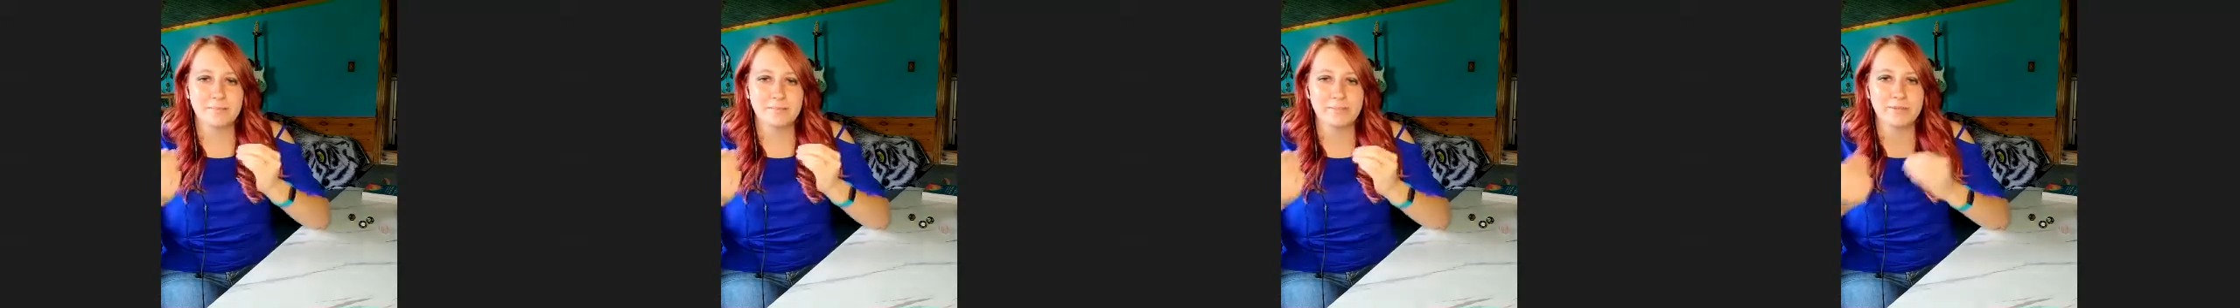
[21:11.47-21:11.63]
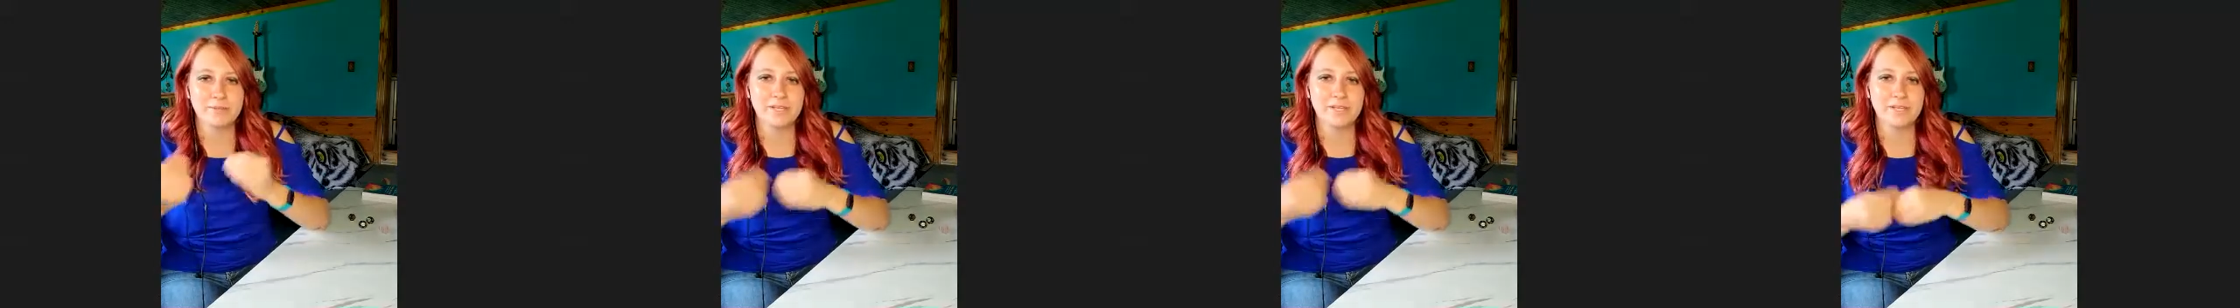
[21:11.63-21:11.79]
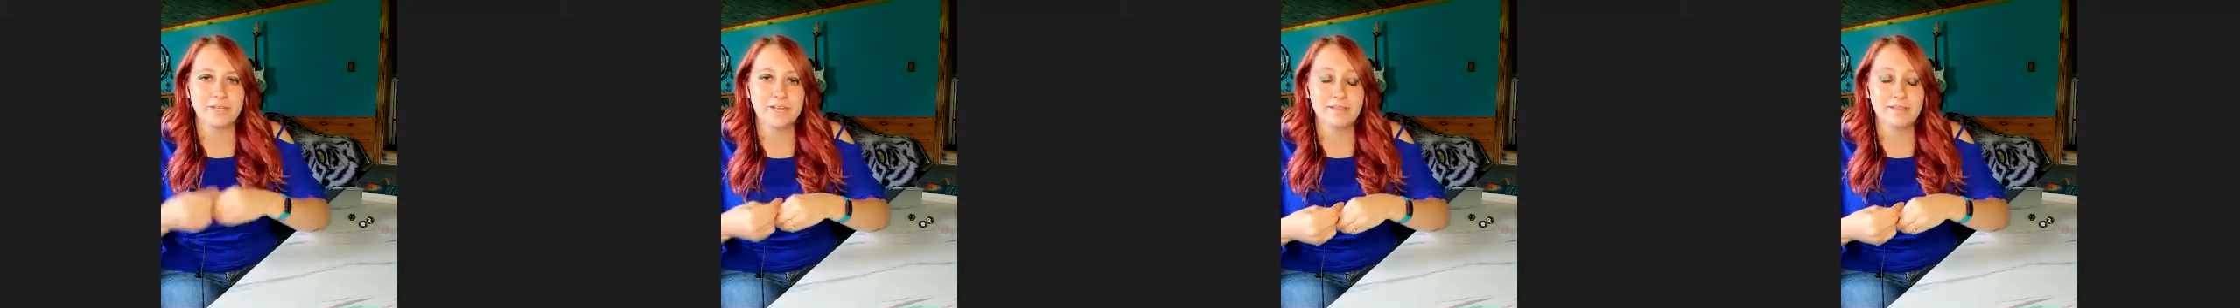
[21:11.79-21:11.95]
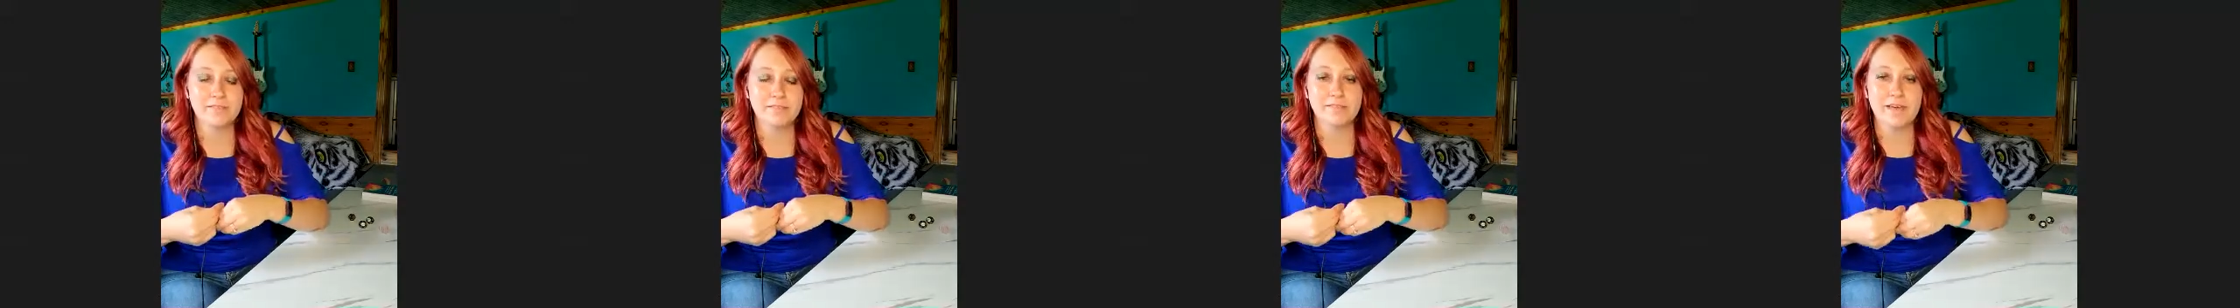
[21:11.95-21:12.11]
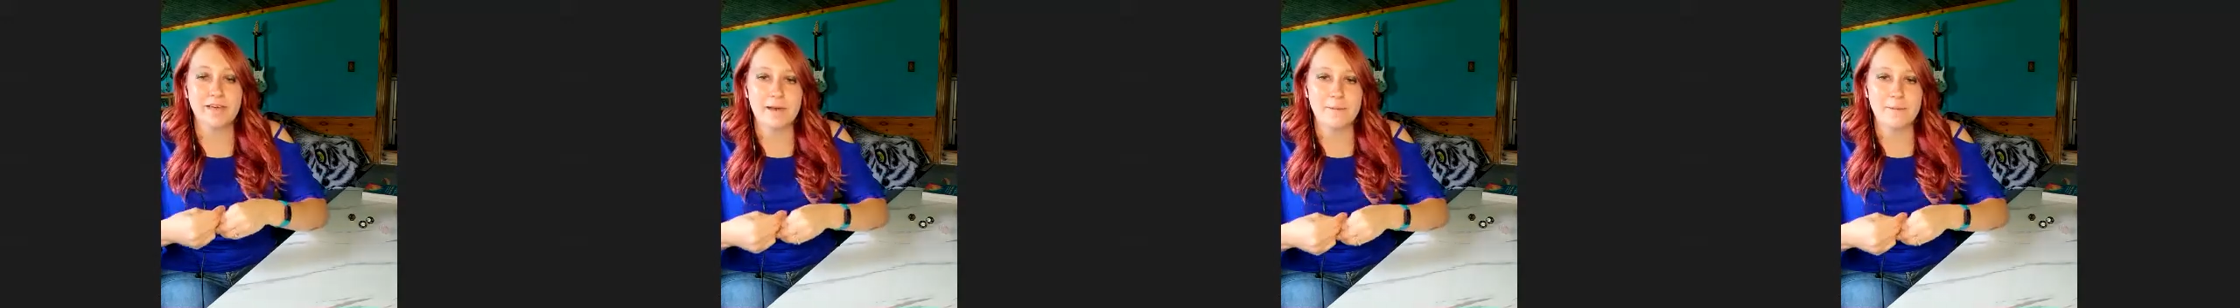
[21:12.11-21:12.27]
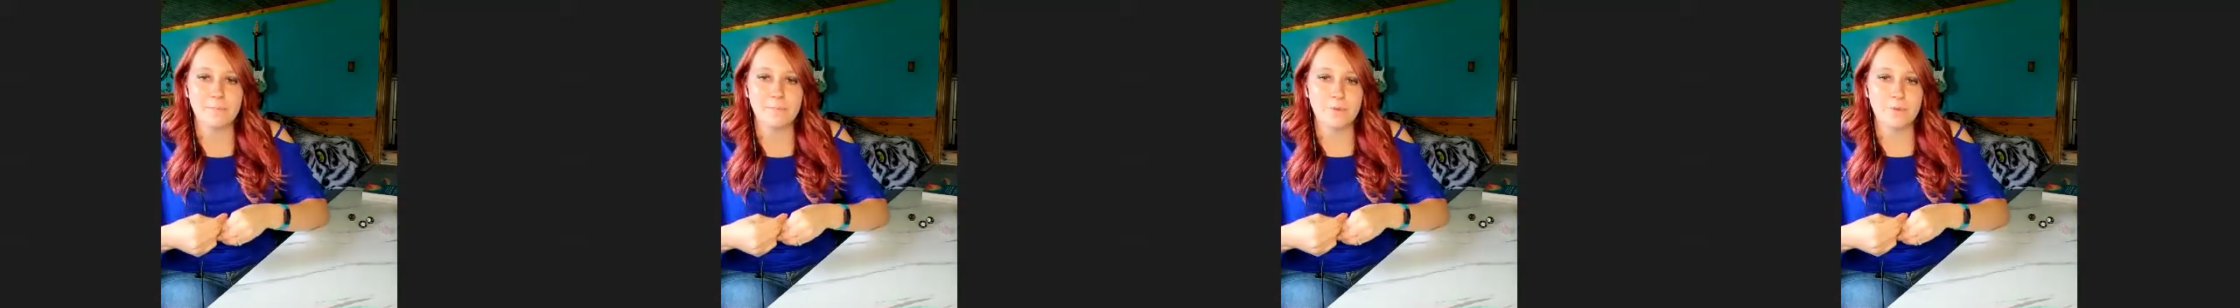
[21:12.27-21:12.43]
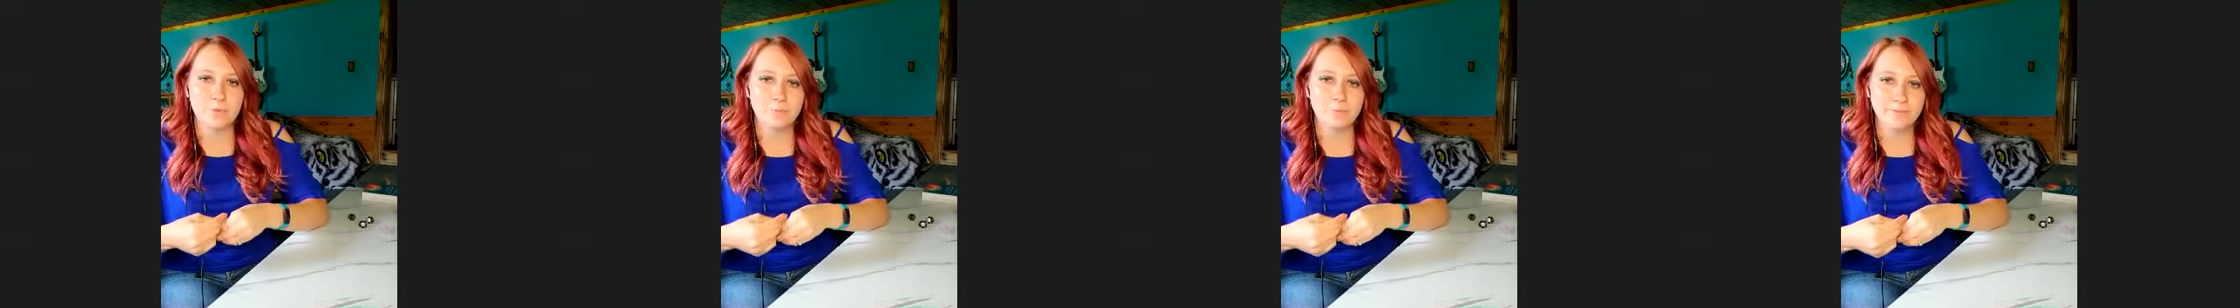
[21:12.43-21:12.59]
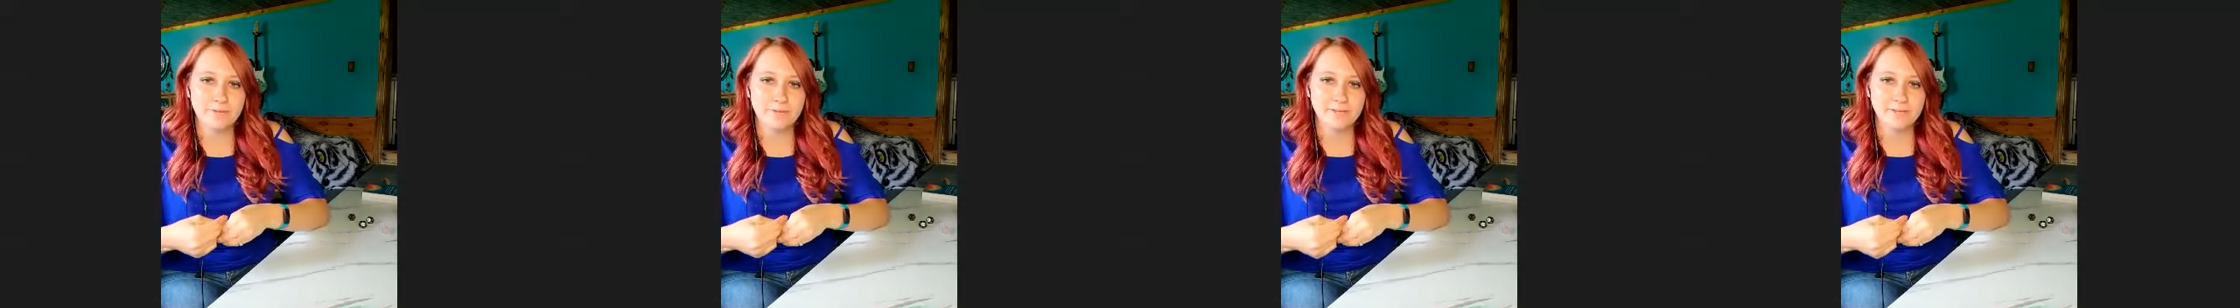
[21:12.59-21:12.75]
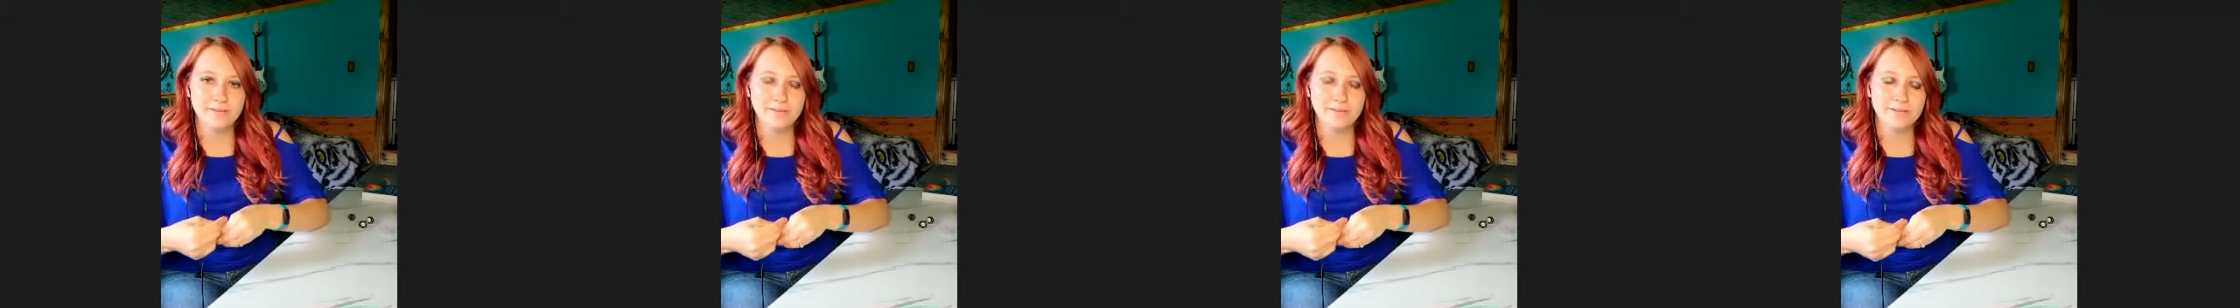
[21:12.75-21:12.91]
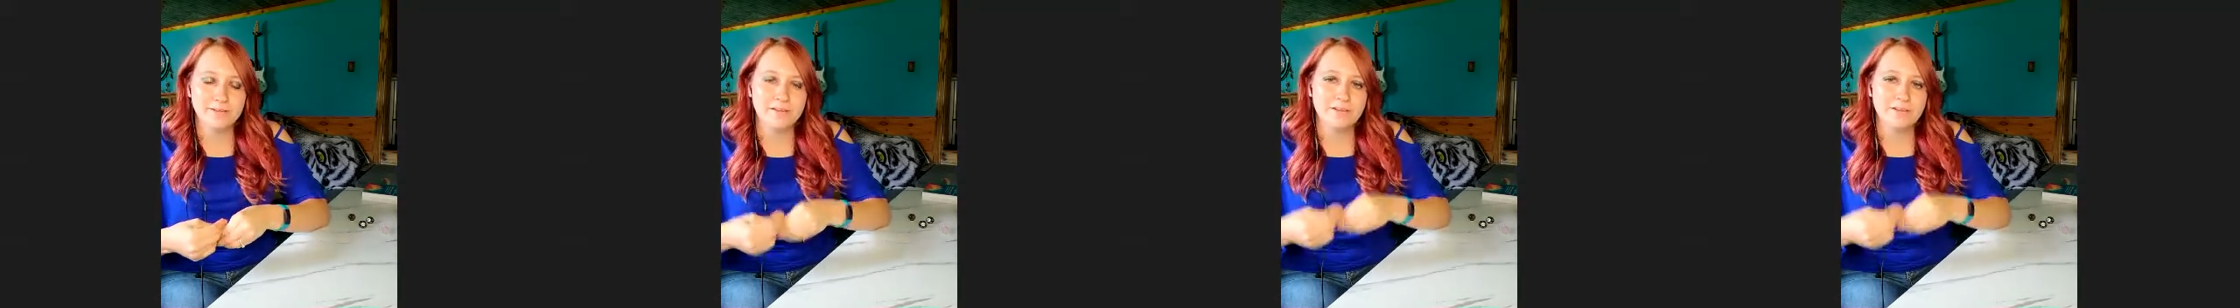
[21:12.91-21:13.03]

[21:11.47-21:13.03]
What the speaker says: be in that moment.